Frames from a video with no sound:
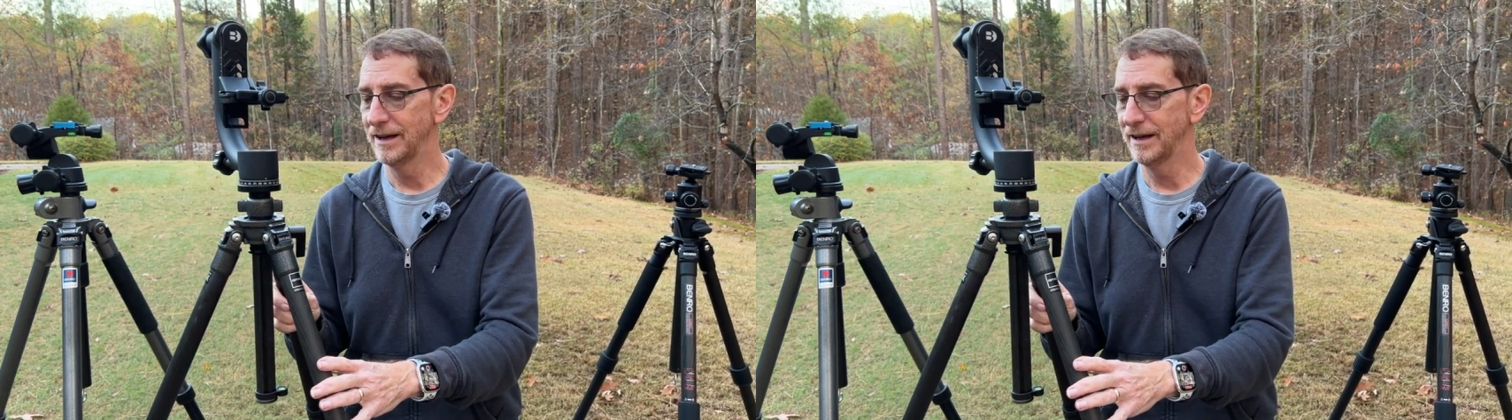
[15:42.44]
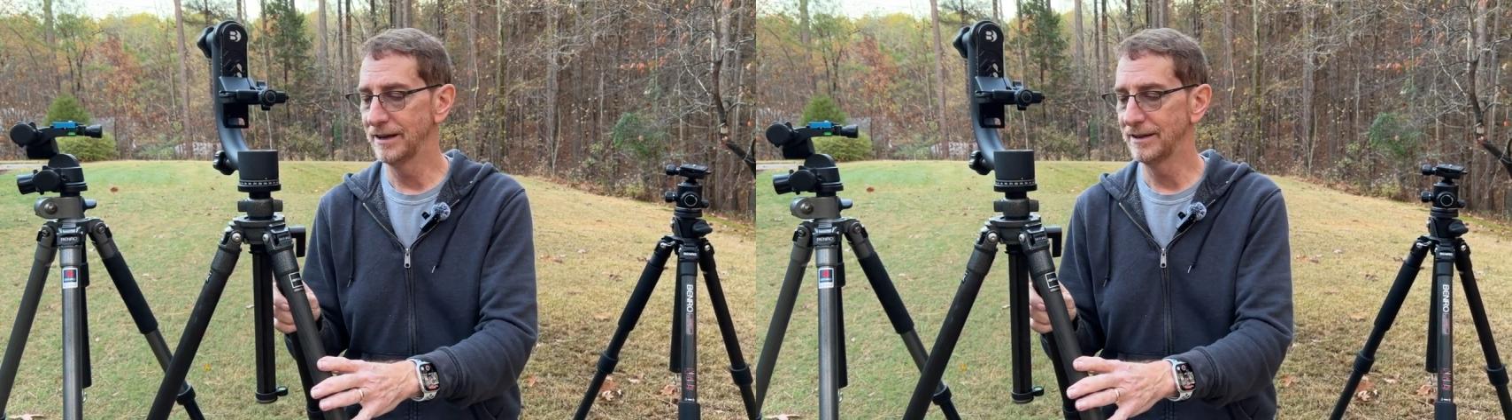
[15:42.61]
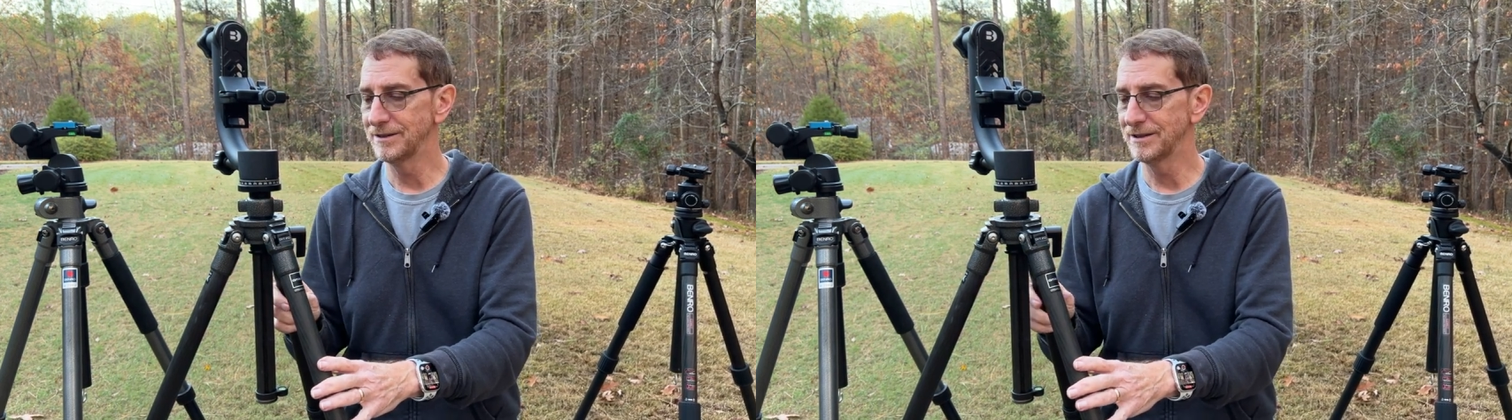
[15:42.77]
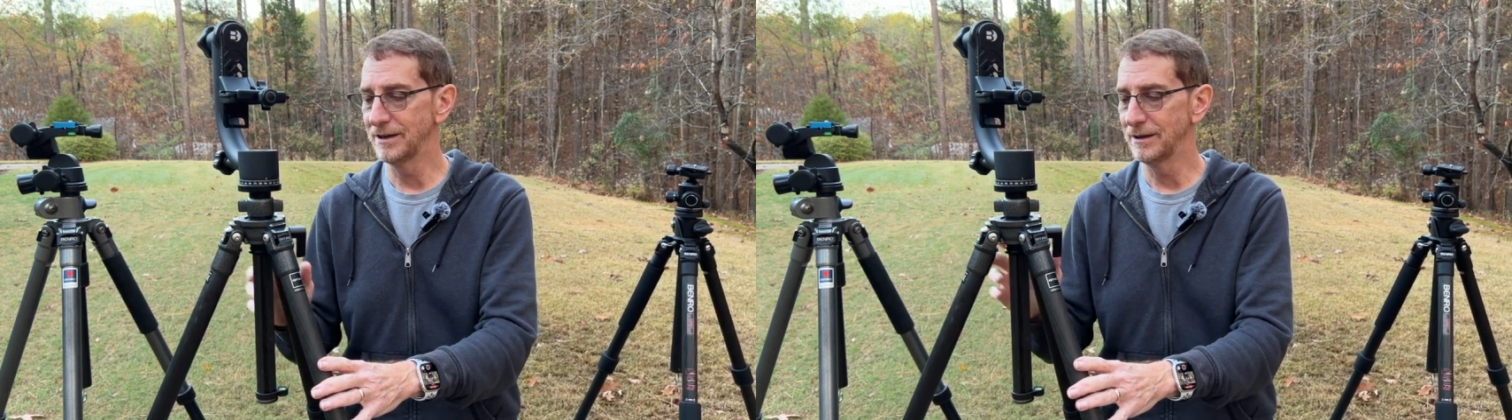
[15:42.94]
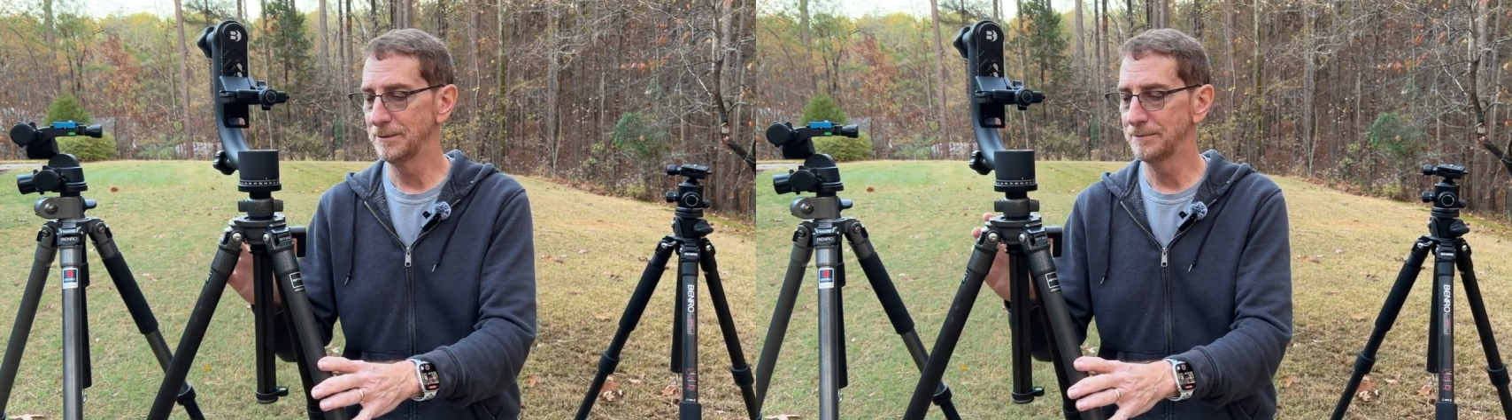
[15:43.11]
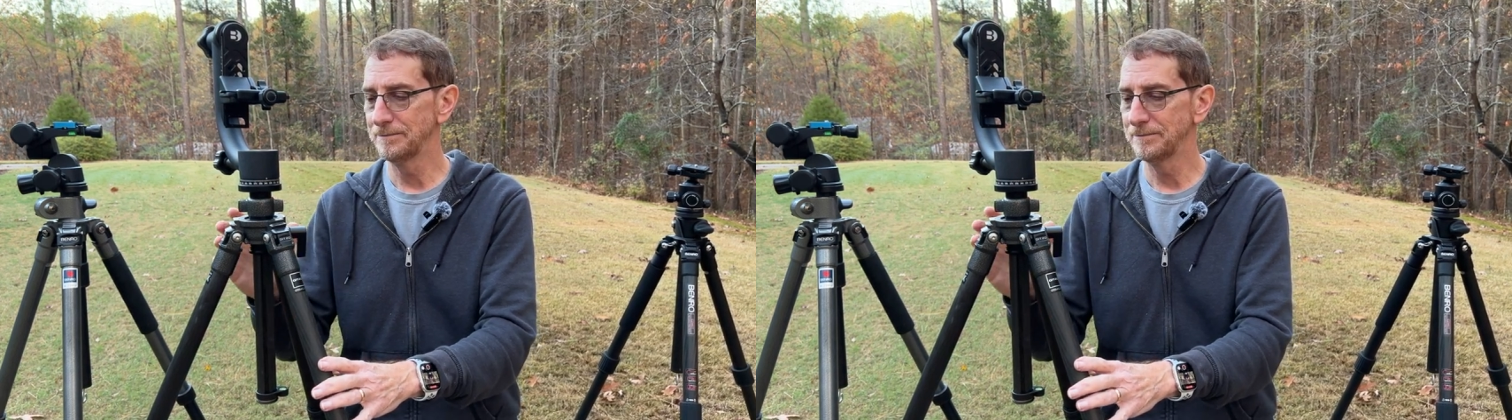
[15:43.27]
And
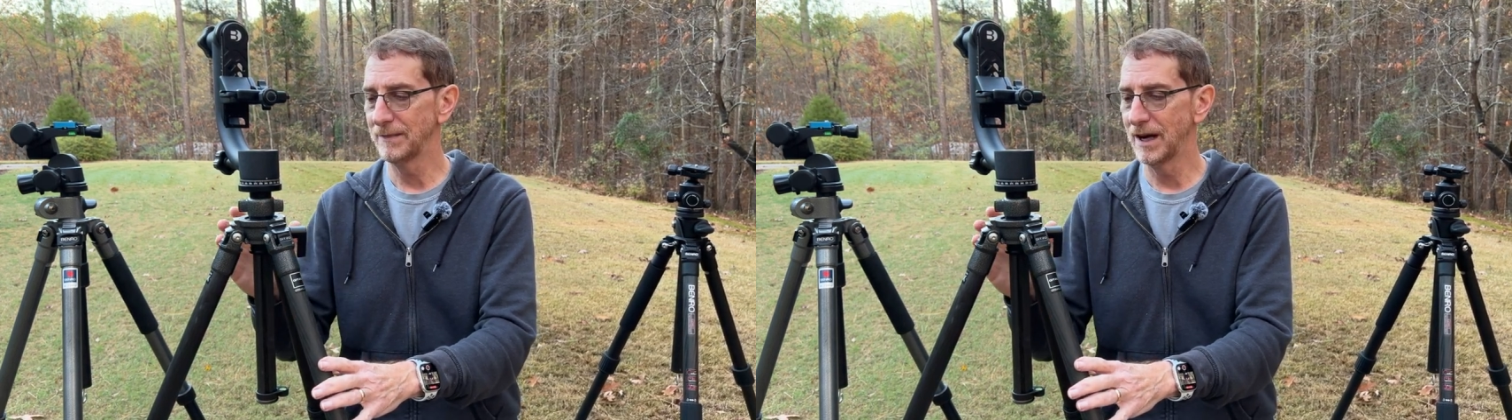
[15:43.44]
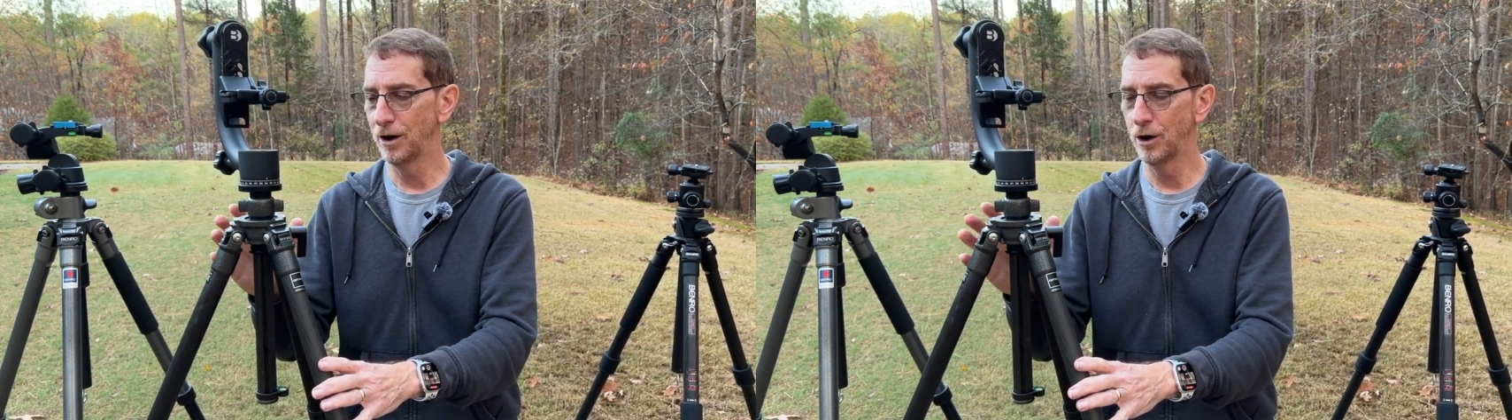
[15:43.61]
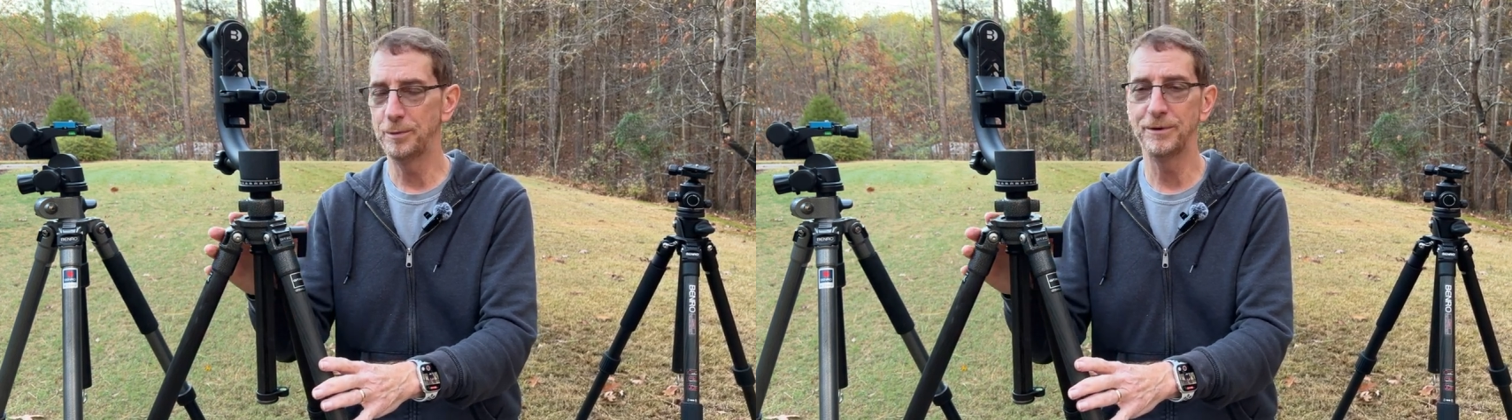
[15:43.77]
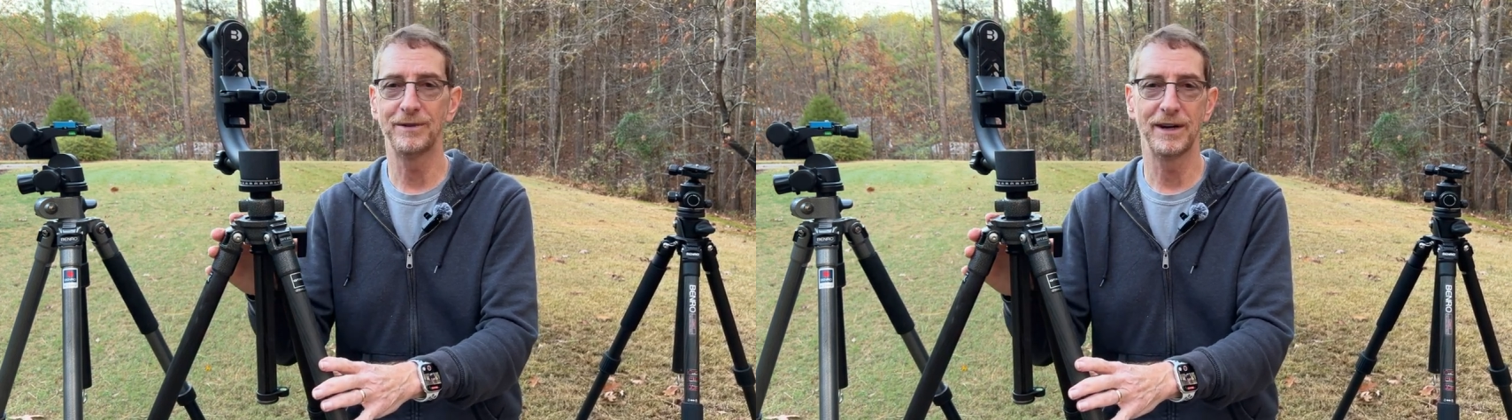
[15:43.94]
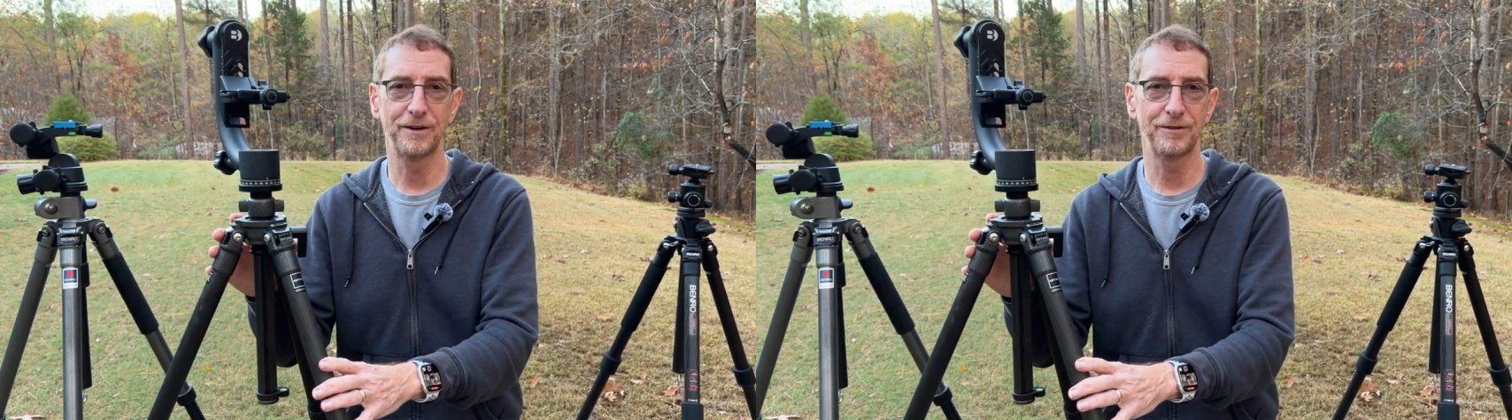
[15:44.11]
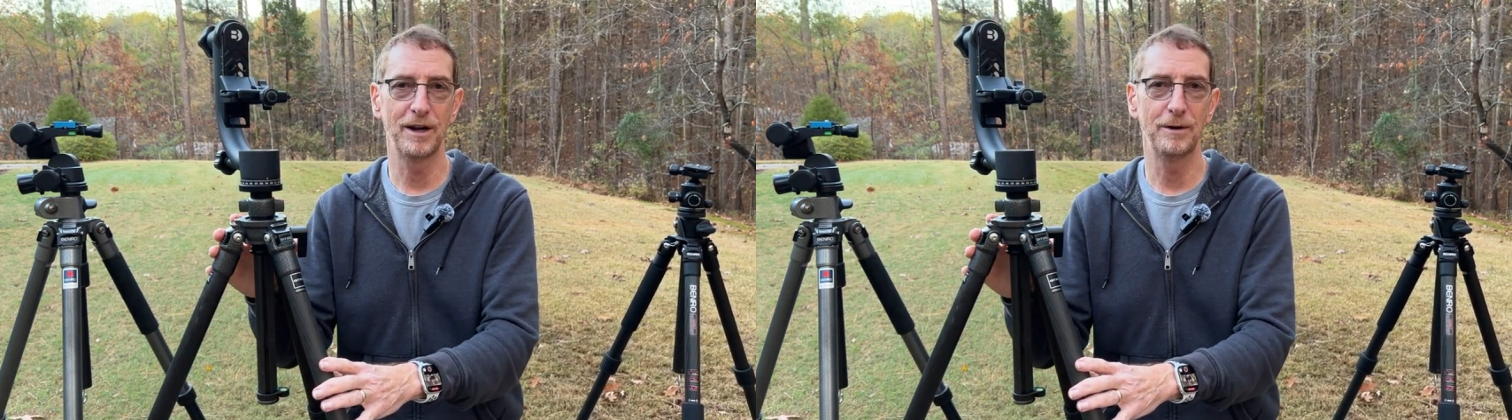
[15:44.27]
um, I hope you
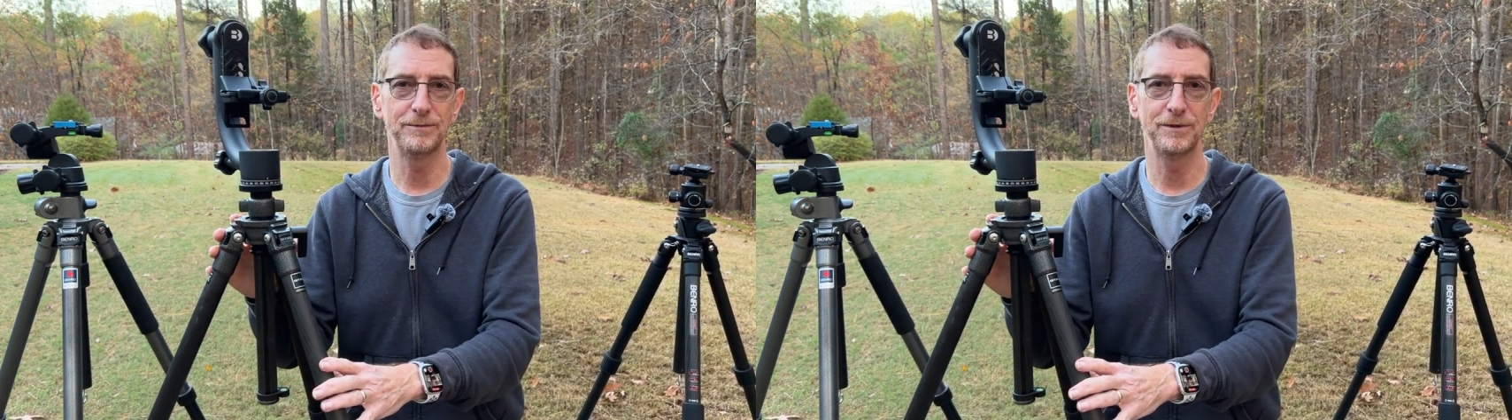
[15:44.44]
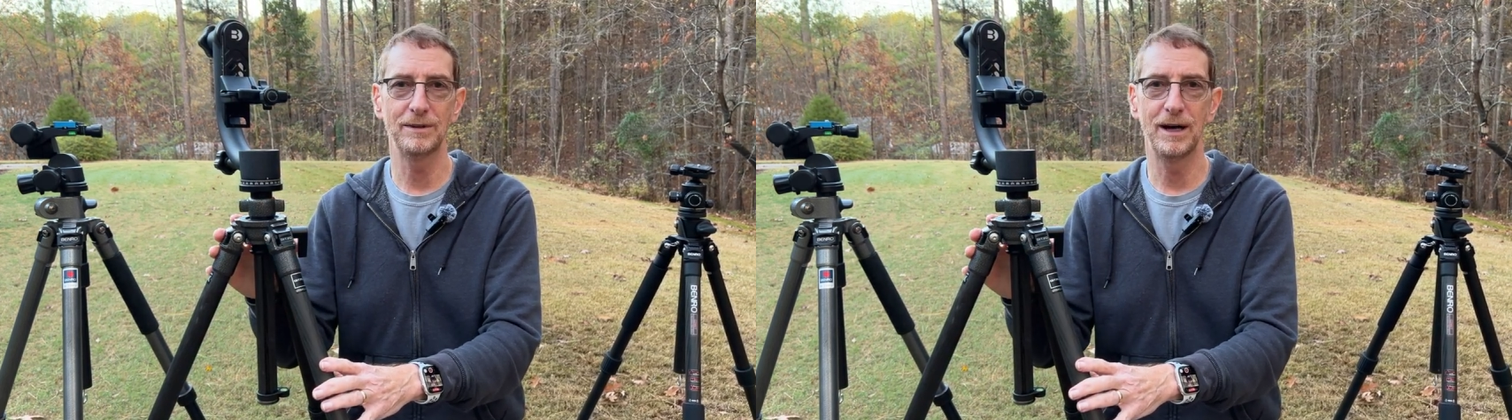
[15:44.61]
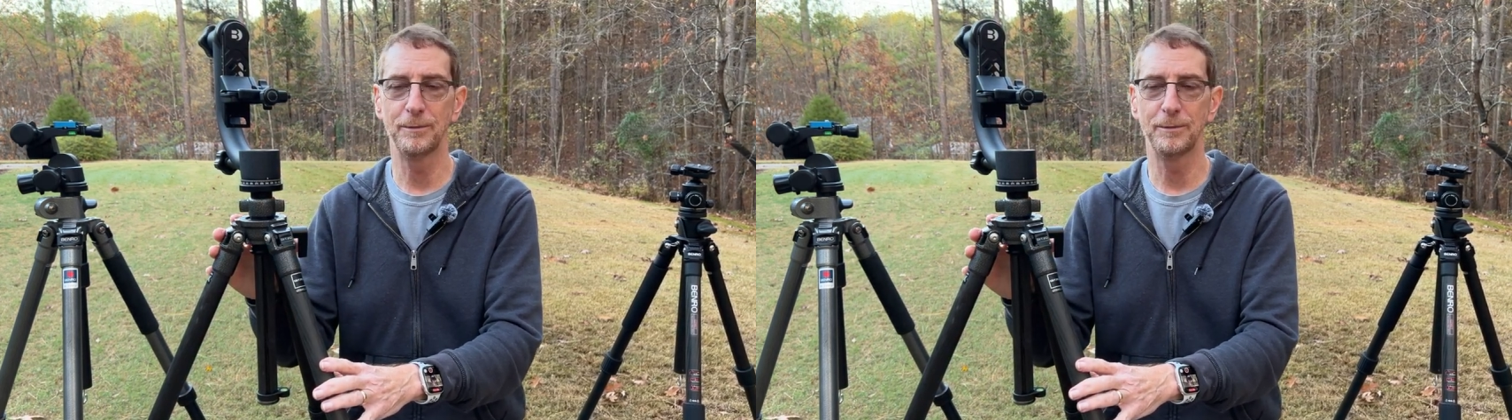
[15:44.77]
find this helpful.